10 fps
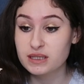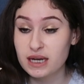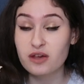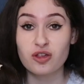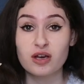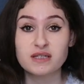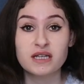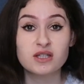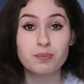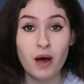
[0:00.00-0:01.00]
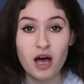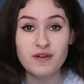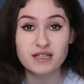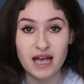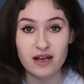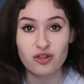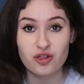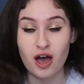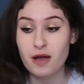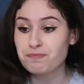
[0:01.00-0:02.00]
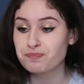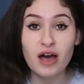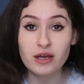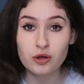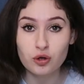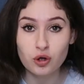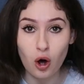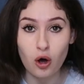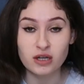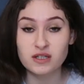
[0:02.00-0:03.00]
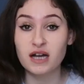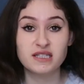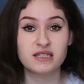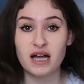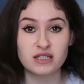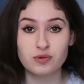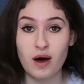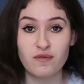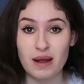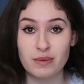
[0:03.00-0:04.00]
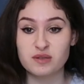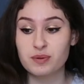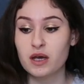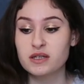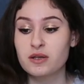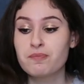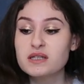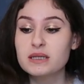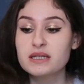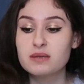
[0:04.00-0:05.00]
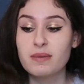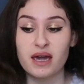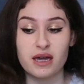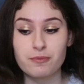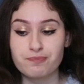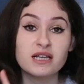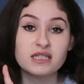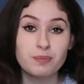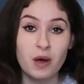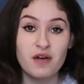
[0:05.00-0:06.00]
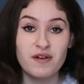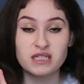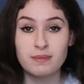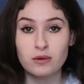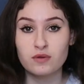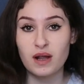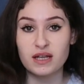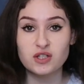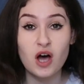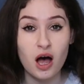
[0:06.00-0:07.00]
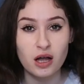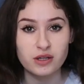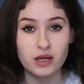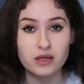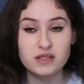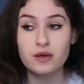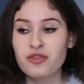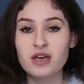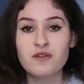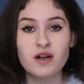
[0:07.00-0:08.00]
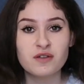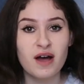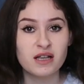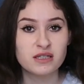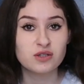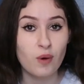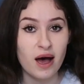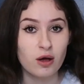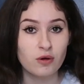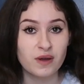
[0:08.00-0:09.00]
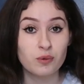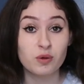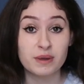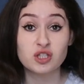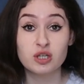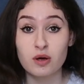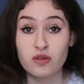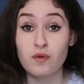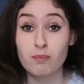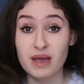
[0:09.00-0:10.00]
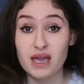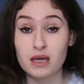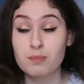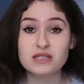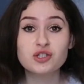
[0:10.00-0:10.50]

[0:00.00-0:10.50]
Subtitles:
delicious. It's the perfect texture. Thank god I didn't add 12 lemons, because personally to me, that is the perfect amount of like tartness. I think if I'd have added 12, it would have been too much for me. It's